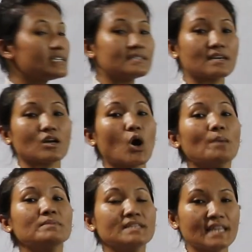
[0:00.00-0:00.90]
is the
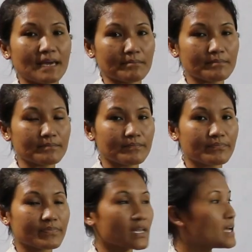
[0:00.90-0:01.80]
common name.
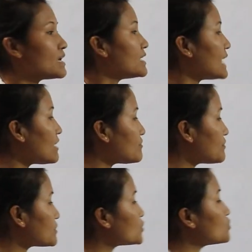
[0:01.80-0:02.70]
Now
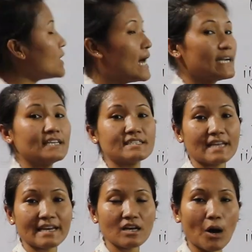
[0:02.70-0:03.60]
to
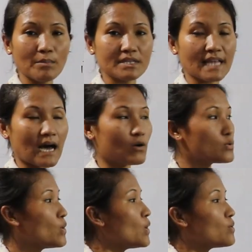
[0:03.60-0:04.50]
understand common
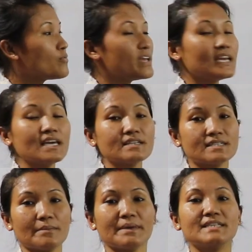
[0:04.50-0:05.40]
noun, we need
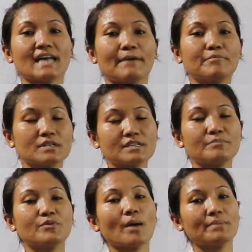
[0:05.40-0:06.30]
some examples
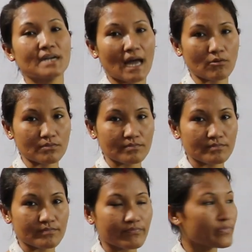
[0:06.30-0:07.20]
of proper noun.
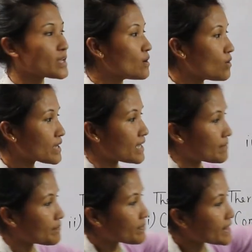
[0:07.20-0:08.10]

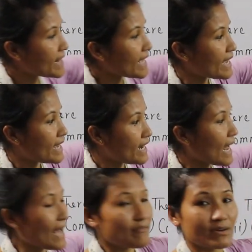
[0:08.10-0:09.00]
Okay,
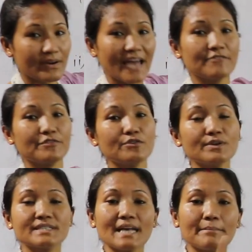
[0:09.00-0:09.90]
there I will write
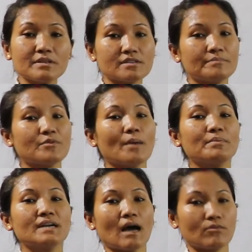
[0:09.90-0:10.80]
few examples of
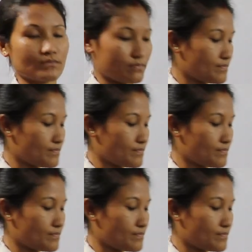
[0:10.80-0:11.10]
proper noun.